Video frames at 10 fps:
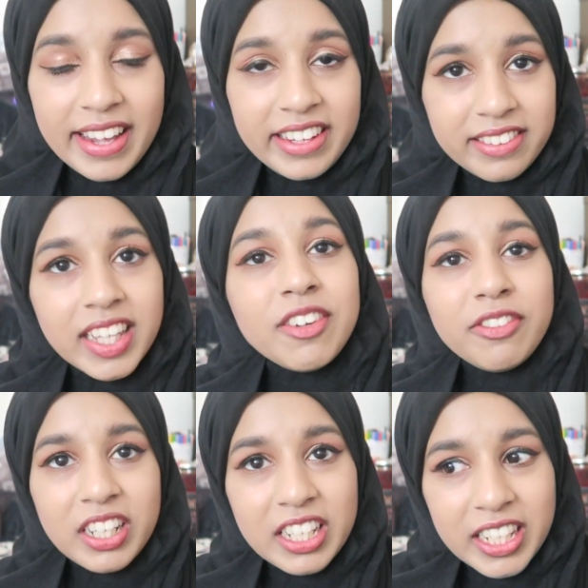it's a
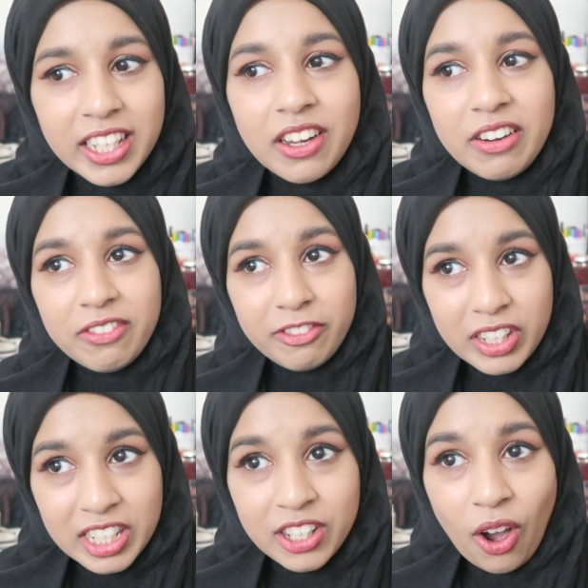really,
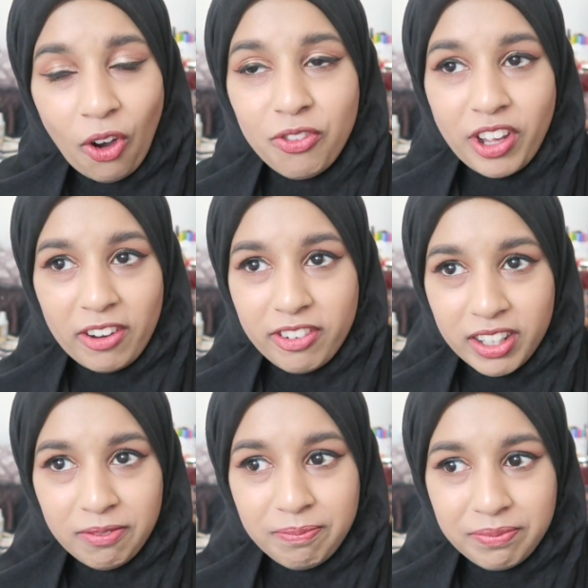really cult
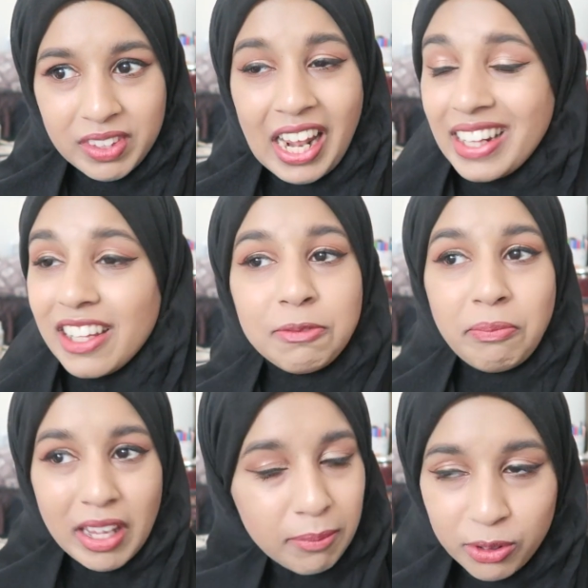favourite. Like, there's
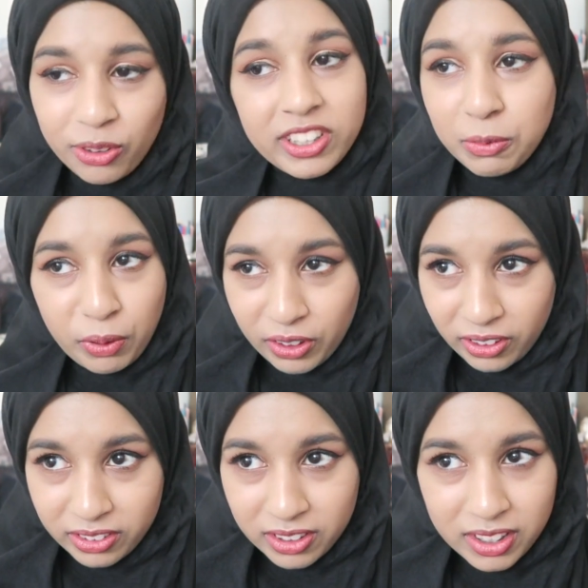memes on this
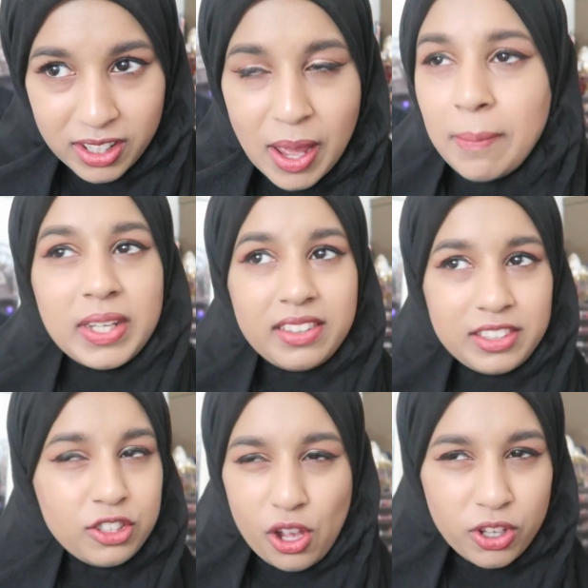product because
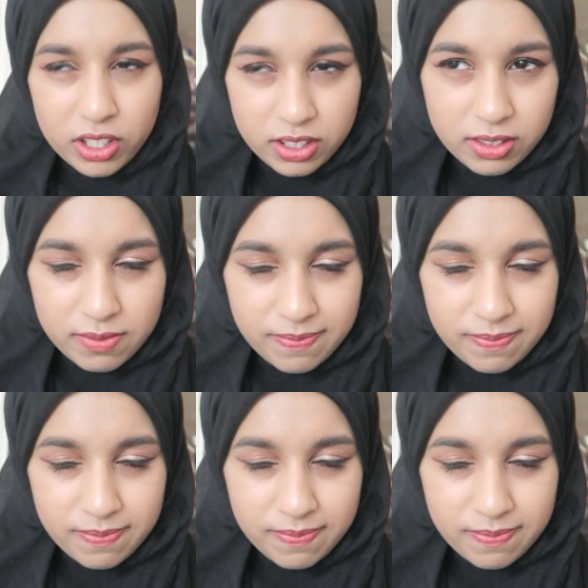it's so good.